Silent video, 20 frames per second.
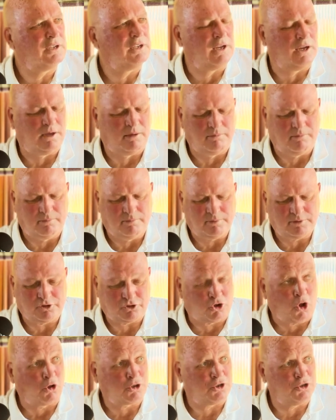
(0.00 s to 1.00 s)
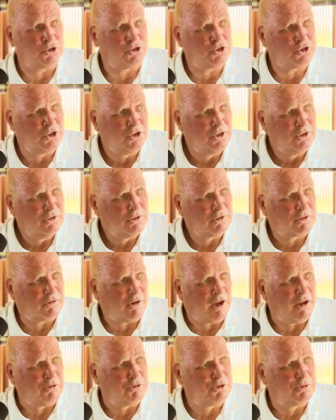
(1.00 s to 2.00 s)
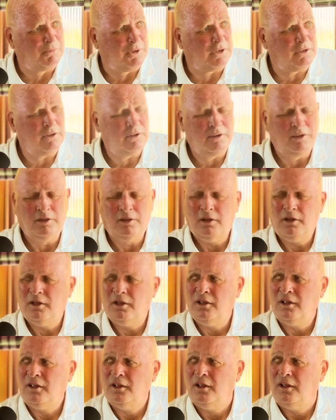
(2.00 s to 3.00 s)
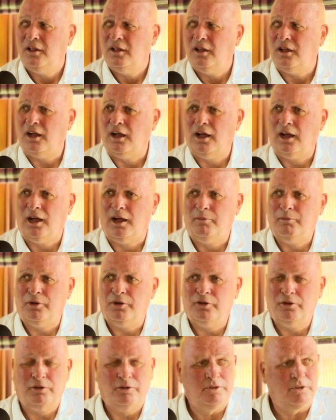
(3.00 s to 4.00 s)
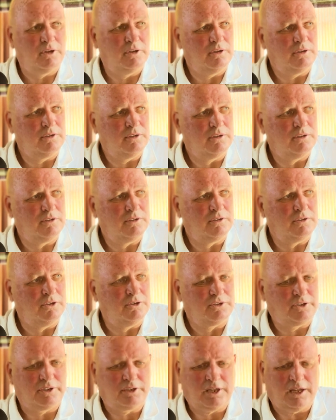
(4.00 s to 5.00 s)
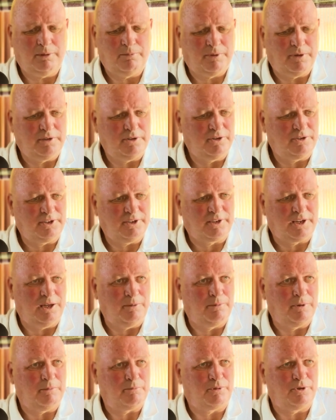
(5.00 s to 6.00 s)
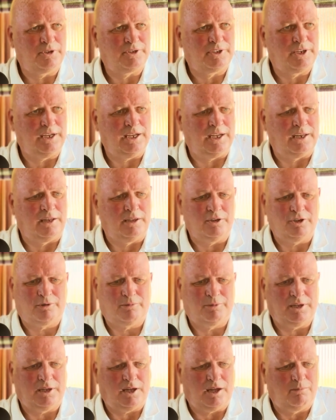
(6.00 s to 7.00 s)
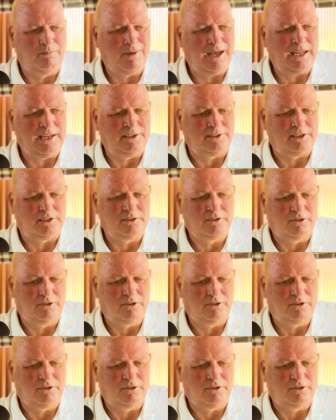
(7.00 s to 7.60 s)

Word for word: the um, yeah. Scottish groundsman. Yeah. Uh, he went on to work at Wembley. Used to keep it used to keep it pristine. It used to be amazing.